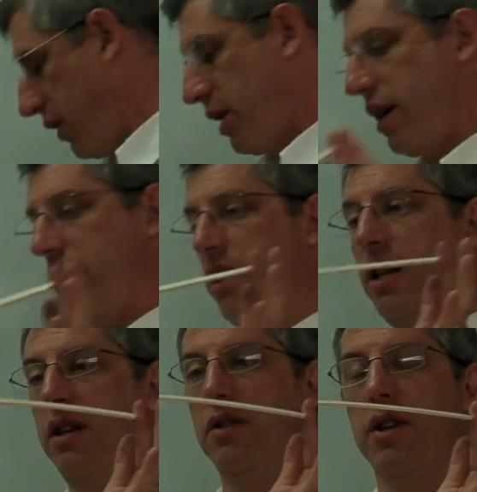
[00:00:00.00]
Exactly.
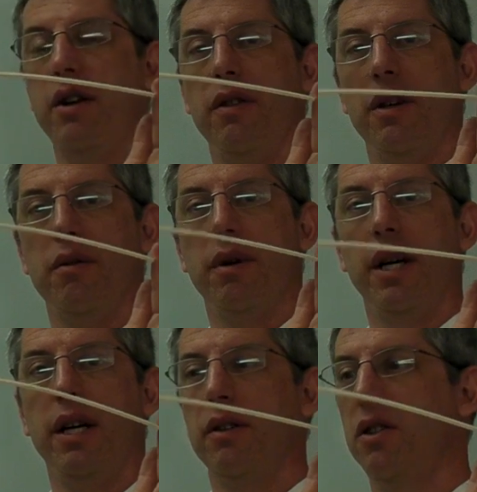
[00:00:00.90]
The center the
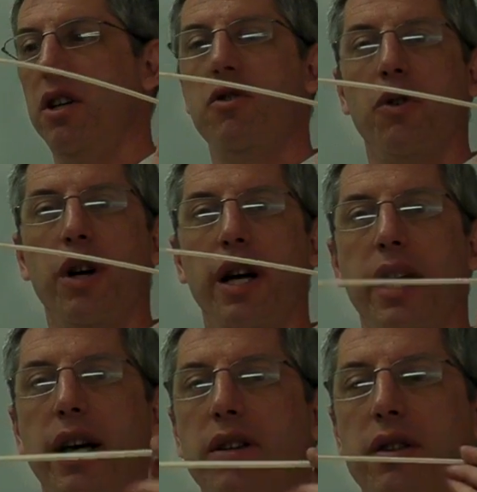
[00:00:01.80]
centroid, I
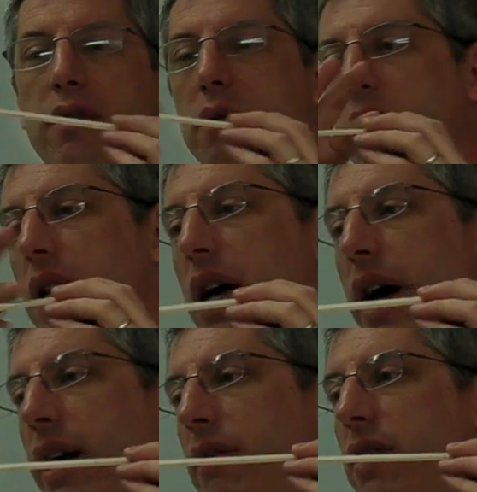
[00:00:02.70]
guess, the, the
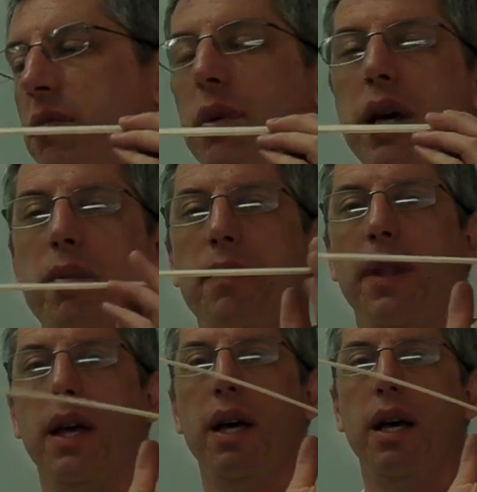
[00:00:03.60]
line of this beam
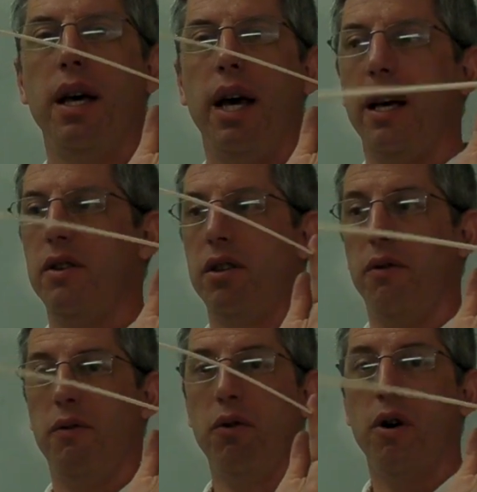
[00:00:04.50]
has
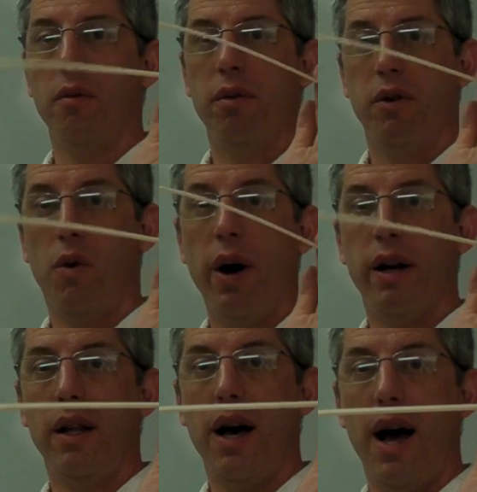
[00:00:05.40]
deformed quite
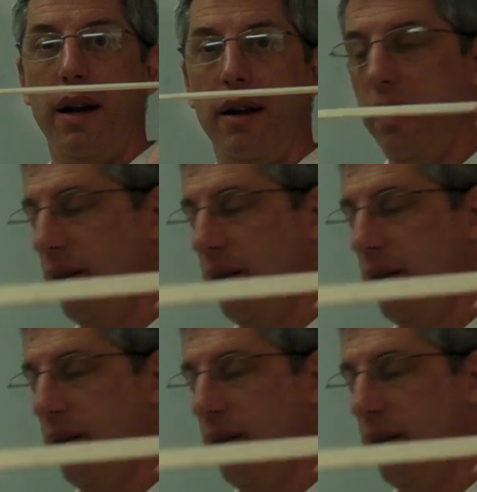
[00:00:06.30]
a lot.